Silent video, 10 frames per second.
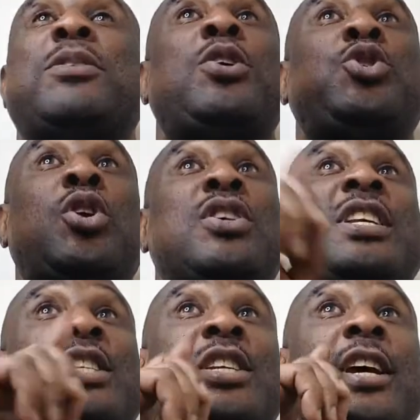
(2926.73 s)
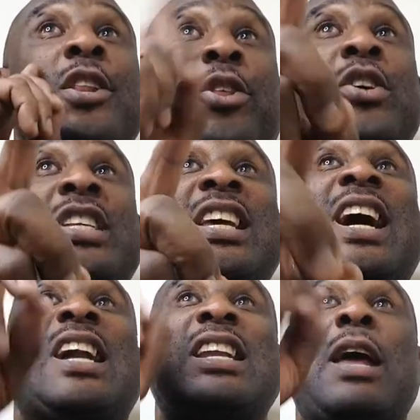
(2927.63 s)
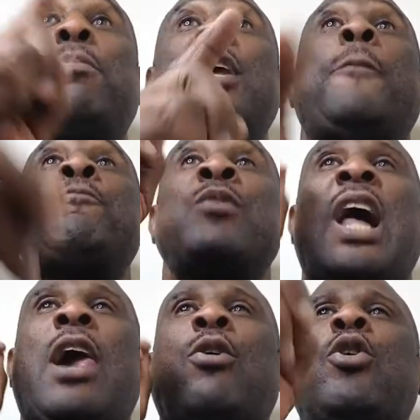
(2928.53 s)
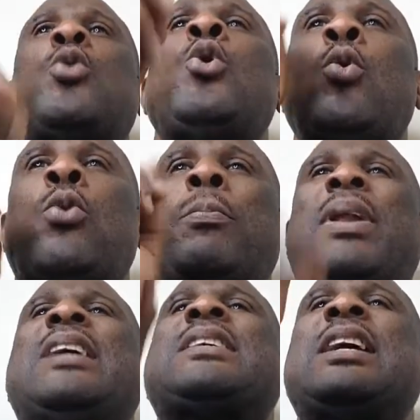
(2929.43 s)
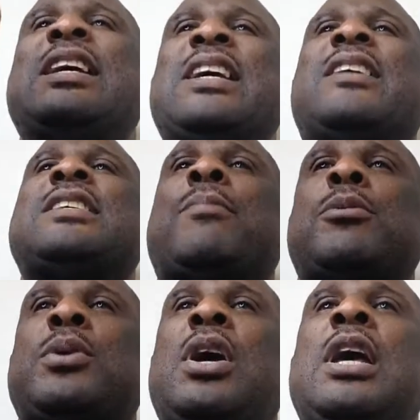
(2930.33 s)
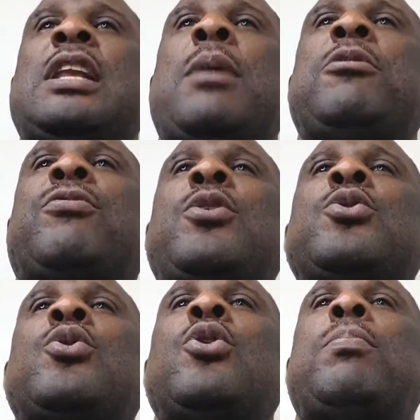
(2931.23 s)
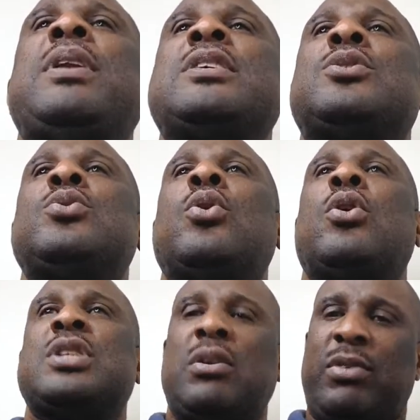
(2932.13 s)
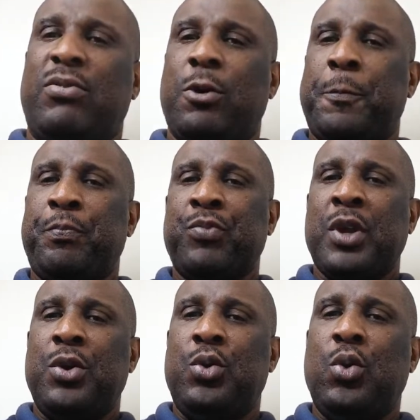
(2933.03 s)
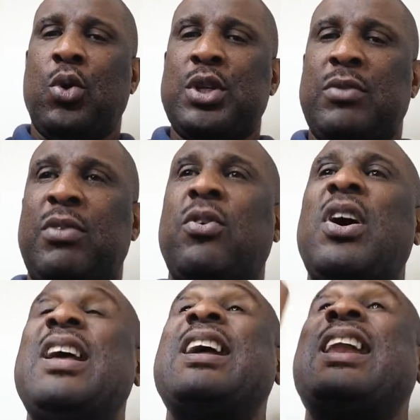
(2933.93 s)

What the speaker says: Make sure you join us this Thursday at 9 p.m. and God will bless, increase, and prosper. Now, before you go, please do us a favor. Do us a favor.